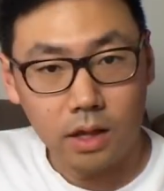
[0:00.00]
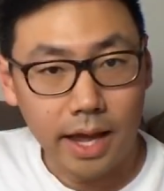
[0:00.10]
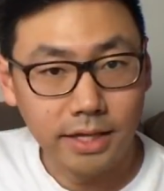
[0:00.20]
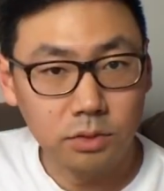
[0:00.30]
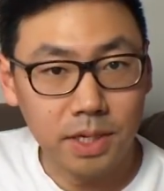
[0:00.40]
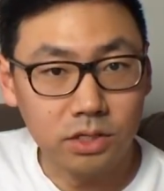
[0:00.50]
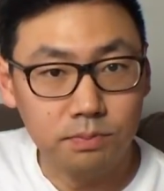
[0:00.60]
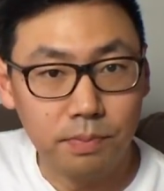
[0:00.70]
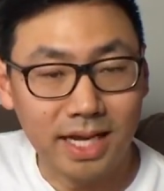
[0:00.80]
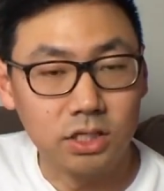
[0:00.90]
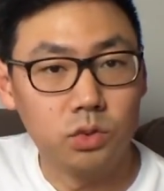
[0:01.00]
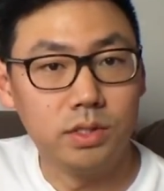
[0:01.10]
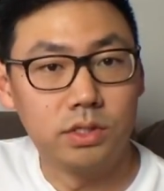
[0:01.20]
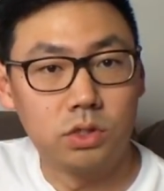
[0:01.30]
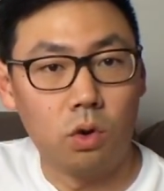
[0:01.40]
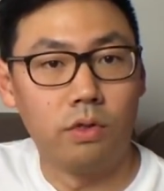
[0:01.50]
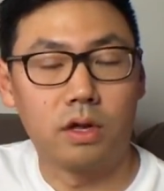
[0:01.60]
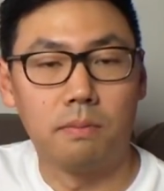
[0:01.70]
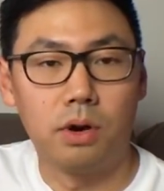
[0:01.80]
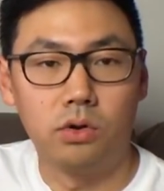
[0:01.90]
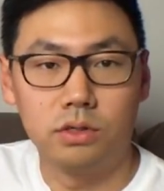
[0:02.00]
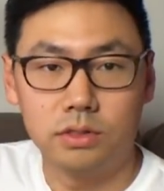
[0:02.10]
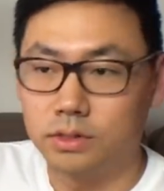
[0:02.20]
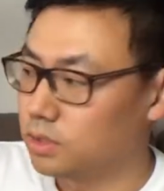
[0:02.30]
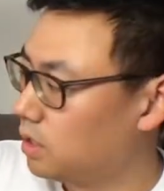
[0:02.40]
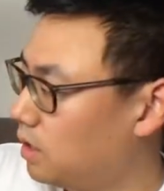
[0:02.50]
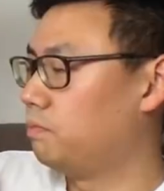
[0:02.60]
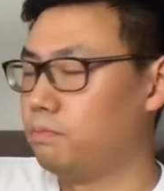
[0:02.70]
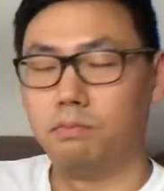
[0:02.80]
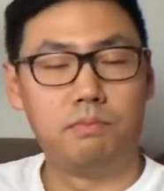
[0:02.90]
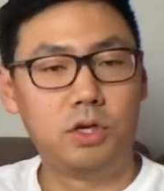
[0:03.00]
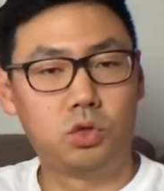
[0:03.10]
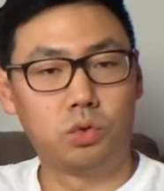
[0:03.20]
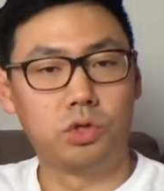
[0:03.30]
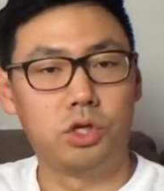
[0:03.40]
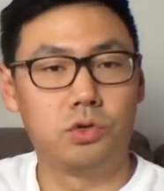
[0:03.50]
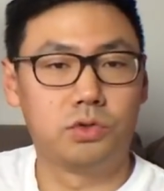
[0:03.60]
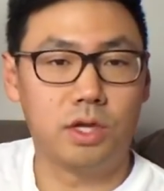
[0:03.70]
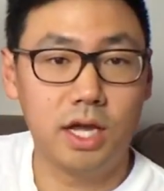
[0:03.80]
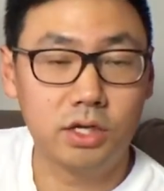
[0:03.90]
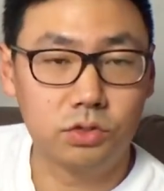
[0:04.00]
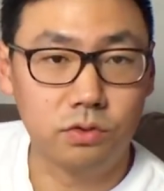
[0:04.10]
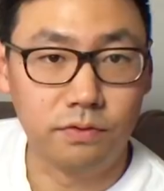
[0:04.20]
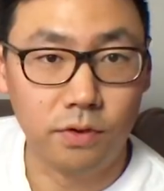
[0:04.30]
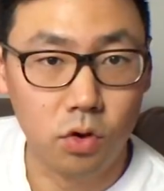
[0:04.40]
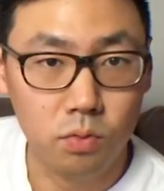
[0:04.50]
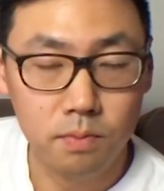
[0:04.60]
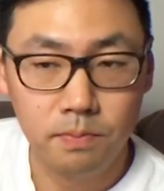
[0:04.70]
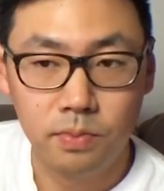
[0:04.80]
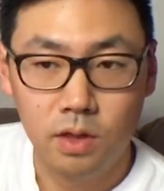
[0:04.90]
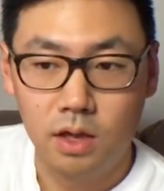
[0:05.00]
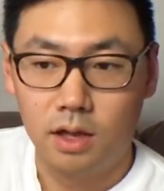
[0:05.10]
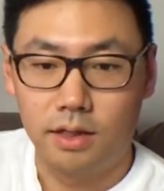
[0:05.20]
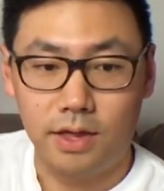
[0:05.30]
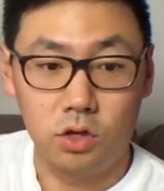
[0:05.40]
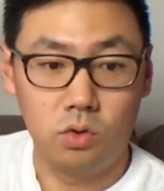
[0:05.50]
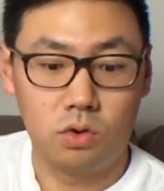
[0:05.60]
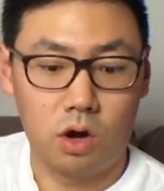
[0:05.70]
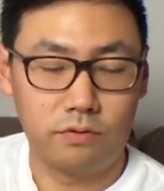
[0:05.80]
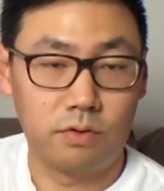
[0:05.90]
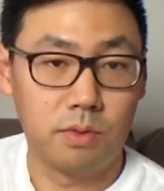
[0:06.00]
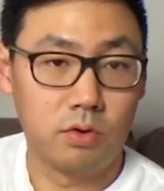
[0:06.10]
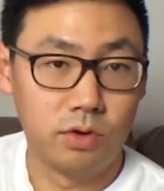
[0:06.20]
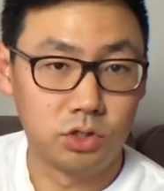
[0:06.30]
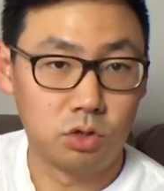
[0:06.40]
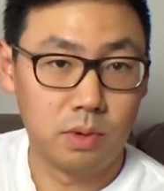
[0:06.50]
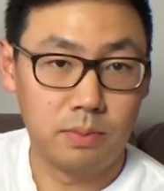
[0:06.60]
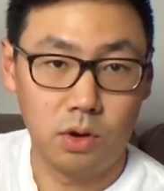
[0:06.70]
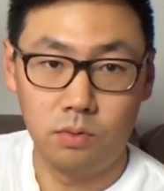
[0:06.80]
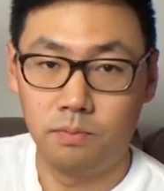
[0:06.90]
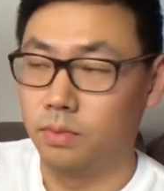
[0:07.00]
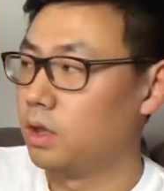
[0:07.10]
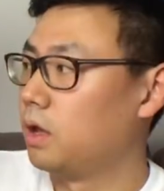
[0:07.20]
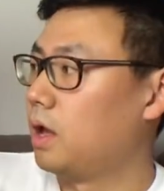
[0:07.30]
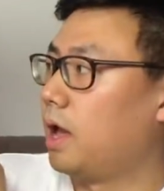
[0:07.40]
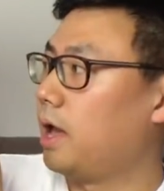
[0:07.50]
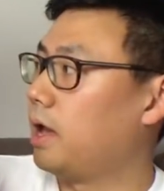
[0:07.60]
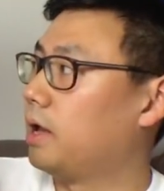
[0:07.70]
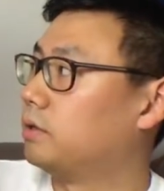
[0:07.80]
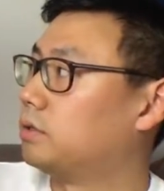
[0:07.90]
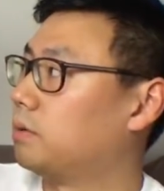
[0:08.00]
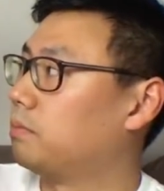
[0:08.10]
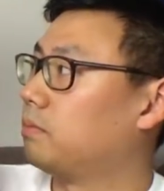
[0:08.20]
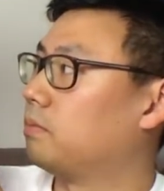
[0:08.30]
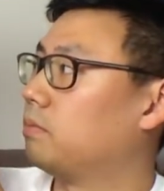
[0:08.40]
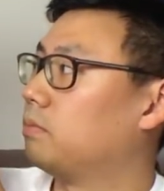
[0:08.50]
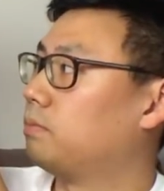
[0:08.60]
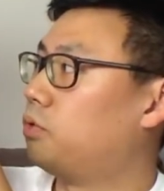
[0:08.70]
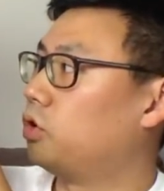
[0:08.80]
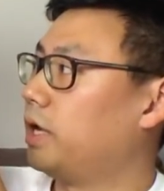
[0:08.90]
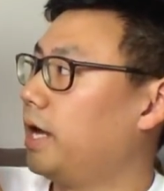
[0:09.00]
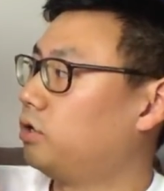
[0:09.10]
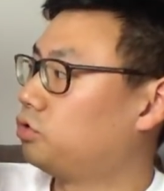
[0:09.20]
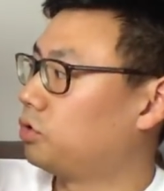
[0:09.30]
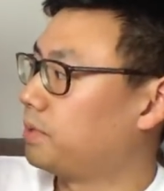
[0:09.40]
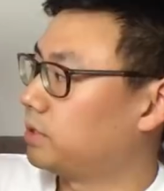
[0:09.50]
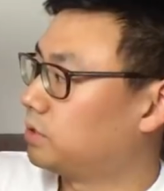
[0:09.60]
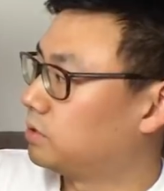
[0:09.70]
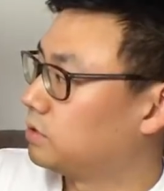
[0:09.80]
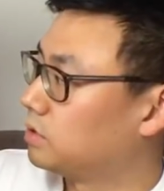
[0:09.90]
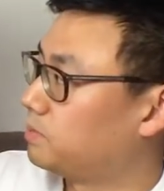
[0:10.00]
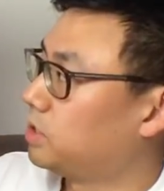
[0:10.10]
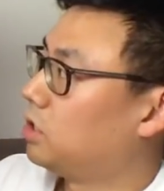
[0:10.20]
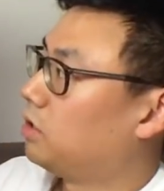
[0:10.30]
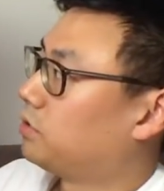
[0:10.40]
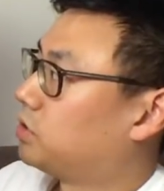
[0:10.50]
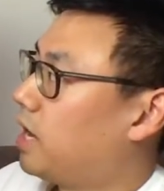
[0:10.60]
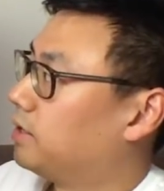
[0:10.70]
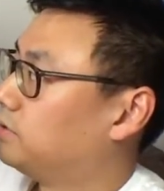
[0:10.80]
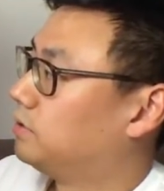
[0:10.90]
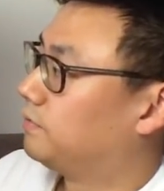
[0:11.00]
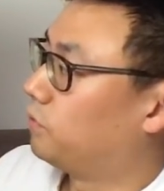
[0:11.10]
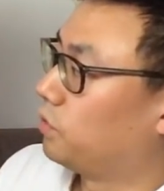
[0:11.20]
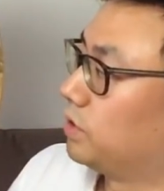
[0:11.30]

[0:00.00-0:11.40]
As you begin to install the components, be sure to use extra foam that you got from the original Meepo, and put extra bits, especially on the sides for